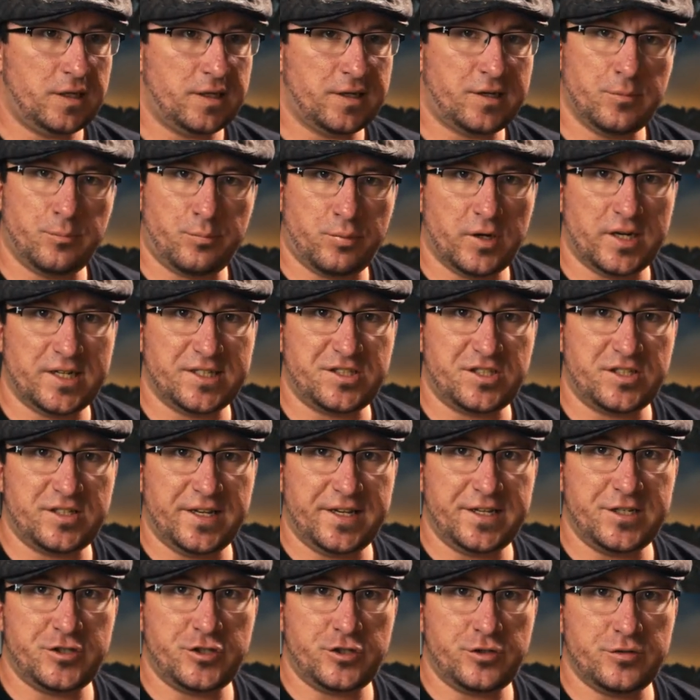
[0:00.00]
compressed
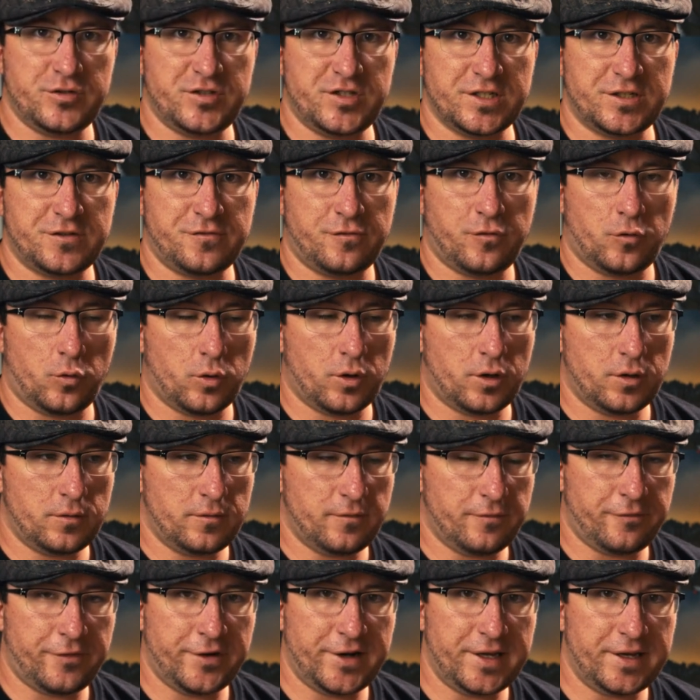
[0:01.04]
H.264
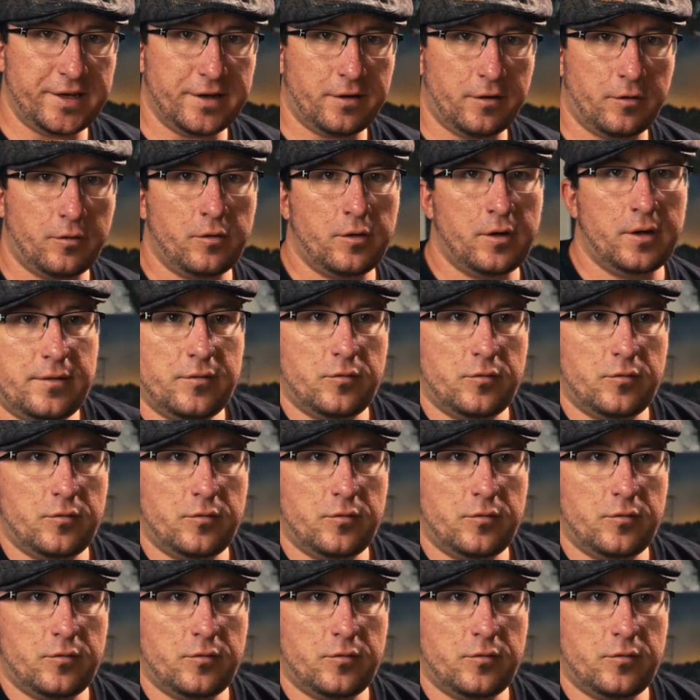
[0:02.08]
video,